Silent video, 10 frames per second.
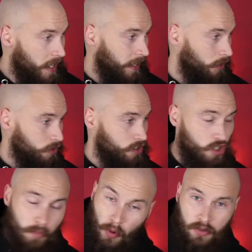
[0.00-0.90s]
It got
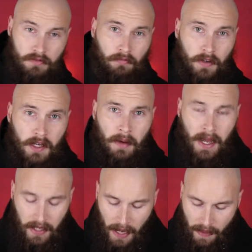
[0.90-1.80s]
super awesome
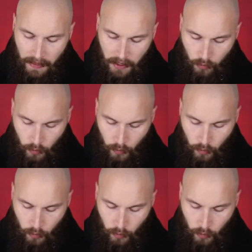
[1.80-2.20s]
feedback, and then